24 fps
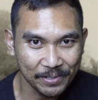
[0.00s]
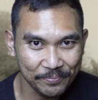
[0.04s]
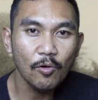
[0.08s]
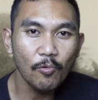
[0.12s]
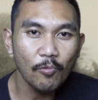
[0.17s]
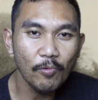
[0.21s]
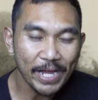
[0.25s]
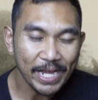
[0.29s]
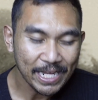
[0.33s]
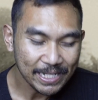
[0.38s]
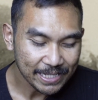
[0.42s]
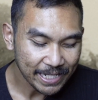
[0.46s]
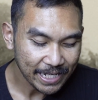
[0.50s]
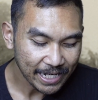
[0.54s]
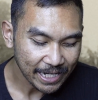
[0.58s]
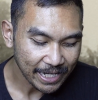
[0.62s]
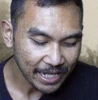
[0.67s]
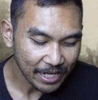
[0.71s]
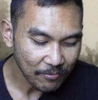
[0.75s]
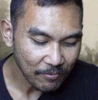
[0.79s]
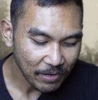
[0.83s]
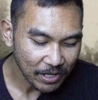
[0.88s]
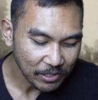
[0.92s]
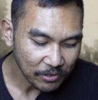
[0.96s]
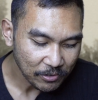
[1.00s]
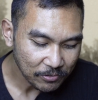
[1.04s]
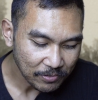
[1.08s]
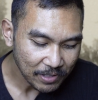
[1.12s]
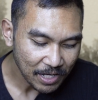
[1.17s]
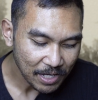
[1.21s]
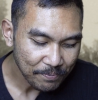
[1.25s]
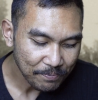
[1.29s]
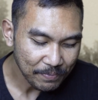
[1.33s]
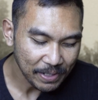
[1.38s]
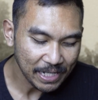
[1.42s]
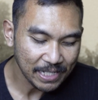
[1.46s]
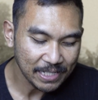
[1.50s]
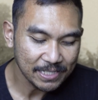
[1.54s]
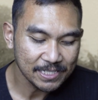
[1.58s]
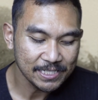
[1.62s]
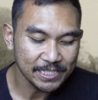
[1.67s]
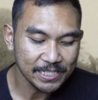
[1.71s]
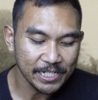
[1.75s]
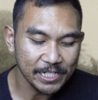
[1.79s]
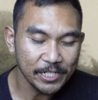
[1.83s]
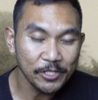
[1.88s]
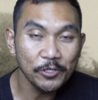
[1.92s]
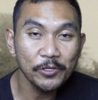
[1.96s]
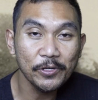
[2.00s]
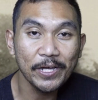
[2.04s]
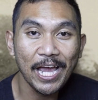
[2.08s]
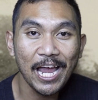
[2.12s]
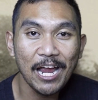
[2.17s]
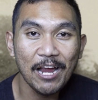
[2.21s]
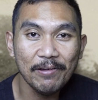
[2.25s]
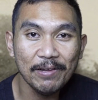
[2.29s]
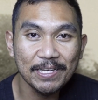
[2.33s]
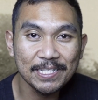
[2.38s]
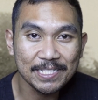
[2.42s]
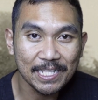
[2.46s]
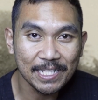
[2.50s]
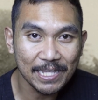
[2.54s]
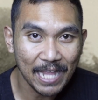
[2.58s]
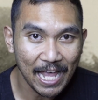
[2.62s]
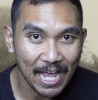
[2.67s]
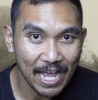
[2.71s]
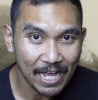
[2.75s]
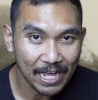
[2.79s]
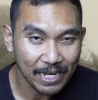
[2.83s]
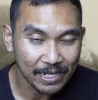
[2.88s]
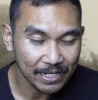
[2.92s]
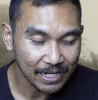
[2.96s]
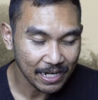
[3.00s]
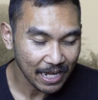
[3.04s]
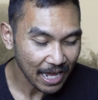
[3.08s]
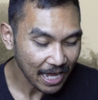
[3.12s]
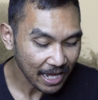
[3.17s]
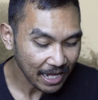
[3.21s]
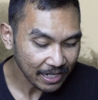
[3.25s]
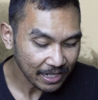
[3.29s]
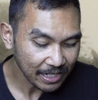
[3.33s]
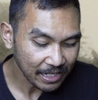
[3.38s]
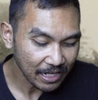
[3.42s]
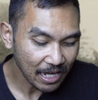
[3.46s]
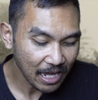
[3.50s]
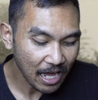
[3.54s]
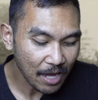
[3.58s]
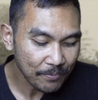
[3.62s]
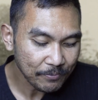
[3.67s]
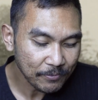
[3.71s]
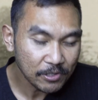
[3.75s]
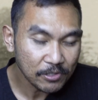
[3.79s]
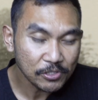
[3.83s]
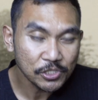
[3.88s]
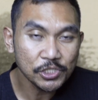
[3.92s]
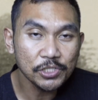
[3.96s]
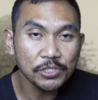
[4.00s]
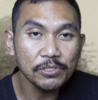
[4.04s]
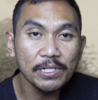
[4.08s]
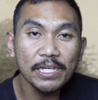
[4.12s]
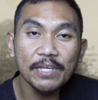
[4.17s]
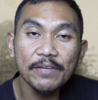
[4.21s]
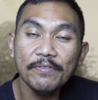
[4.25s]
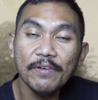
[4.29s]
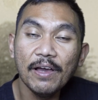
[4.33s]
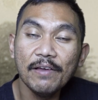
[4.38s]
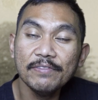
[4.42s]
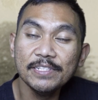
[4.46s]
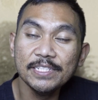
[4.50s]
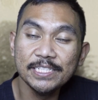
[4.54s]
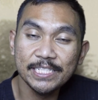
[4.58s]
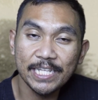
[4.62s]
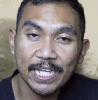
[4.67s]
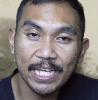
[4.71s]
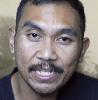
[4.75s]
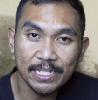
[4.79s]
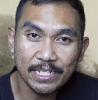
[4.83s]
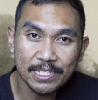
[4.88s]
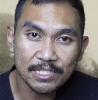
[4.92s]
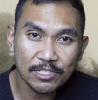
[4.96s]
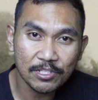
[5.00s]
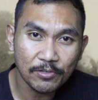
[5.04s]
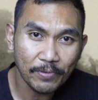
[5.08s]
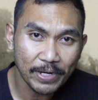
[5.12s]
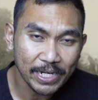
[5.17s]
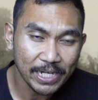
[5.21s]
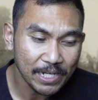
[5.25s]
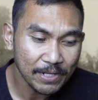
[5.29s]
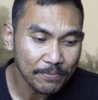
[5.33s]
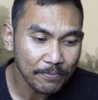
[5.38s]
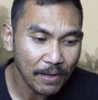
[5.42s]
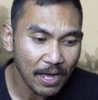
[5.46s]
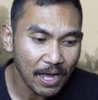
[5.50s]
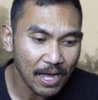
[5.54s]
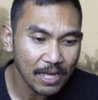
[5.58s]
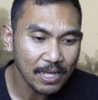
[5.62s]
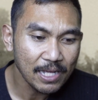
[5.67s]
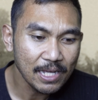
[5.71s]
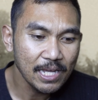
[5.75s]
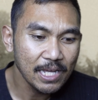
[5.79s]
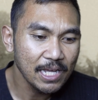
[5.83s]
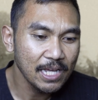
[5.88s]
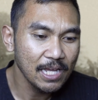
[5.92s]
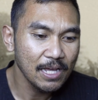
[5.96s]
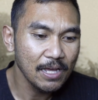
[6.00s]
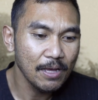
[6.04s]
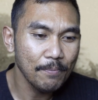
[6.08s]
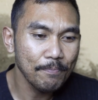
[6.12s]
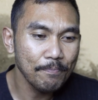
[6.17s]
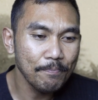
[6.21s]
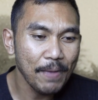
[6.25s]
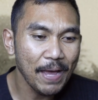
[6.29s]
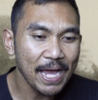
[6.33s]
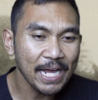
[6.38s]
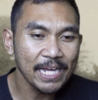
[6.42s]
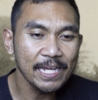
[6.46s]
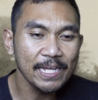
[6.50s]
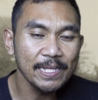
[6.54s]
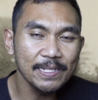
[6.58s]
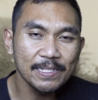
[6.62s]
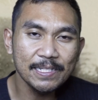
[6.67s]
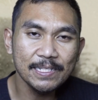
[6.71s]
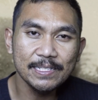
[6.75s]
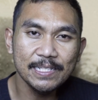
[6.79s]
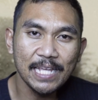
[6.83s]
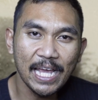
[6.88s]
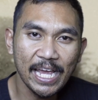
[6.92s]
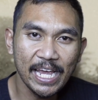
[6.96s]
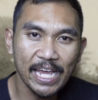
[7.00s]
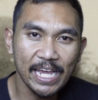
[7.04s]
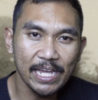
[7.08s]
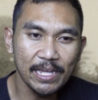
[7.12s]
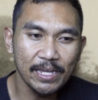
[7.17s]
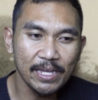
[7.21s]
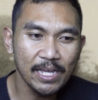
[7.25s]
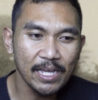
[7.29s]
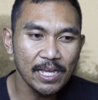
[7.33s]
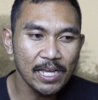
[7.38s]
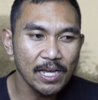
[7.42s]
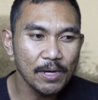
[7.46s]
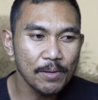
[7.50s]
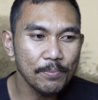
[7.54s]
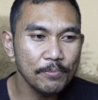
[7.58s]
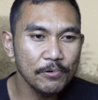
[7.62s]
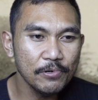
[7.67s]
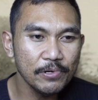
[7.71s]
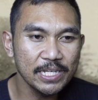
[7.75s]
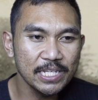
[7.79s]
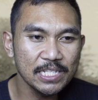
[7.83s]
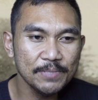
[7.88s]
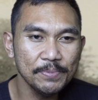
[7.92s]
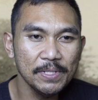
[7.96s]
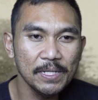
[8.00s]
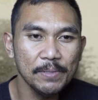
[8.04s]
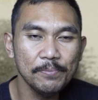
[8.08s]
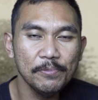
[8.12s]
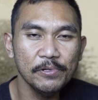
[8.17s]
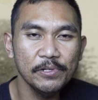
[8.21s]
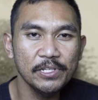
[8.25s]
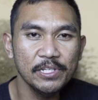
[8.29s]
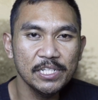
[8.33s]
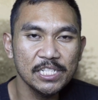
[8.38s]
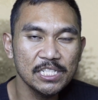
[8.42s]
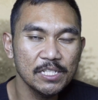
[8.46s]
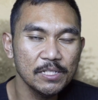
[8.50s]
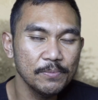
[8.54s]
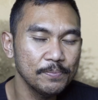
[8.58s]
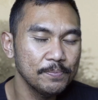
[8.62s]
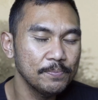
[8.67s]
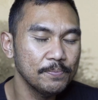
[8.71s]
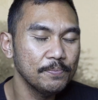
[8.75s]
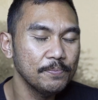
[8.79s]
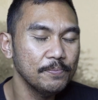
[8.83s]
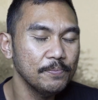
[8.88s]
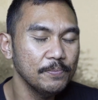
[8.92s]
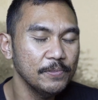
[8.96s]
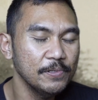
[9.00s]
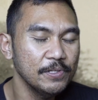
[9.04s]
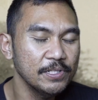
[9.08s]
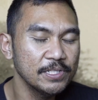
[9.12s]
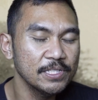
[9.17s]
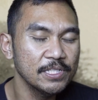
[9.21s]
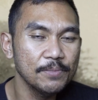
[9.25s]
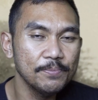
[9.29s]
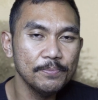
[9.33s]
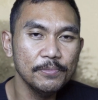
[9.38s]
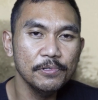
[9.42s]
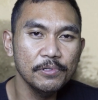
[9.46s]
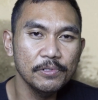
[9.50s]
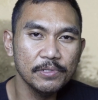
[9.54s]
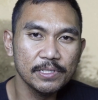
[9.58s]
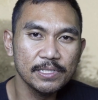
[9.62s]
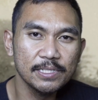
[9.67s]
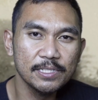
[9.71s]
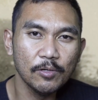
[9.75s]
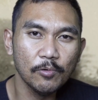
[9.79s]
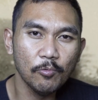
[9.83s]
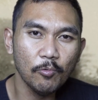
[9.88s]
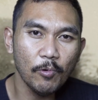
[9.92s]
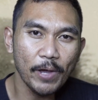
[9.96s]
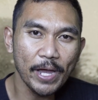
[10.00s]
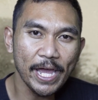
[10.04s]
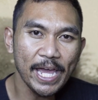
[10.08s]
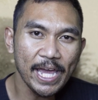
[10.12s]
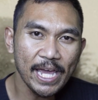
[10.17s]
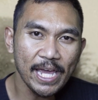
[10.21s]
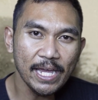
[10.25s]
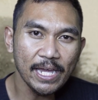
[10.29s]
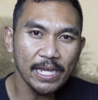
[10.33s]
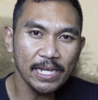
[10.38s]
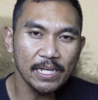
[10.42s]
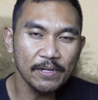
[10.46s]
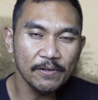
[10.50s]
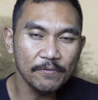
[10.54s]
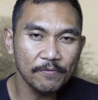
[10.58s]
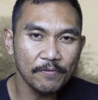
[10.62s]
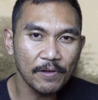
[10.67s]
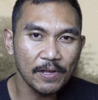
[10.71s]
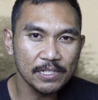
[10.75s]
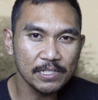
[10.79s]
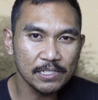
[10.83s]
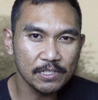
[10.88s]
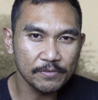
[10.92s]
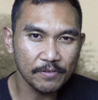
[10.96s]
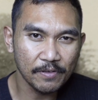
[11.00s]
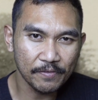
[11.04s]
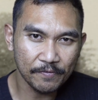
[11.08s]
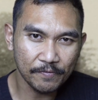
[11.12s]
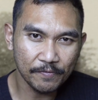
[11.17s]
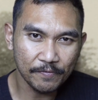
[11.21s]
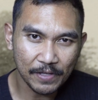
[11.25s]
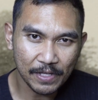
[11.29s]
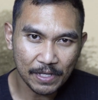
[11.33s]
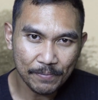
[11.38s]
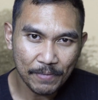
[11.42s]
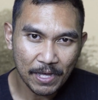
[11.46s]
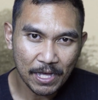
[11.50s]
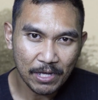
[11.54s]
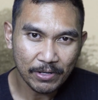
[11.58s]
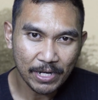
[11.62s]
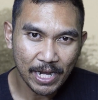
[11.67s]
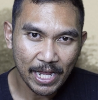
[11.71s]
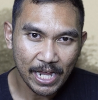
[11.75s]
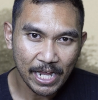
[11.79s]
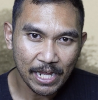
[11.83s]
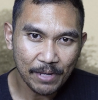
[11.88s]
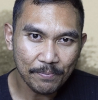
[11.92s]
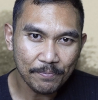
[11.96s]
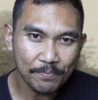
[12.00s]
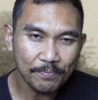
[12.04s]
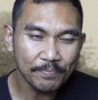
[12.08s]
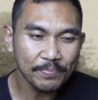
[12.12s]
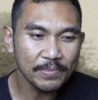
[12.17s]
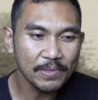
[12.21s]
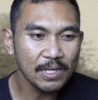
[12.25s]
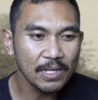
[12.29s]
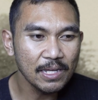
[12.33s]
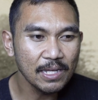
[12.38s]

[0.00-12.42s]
Where Tekewanua means she who carries the land, and I'm not sure if I've shared this already, but back in the day, Bugis people used to put where in front of a female name,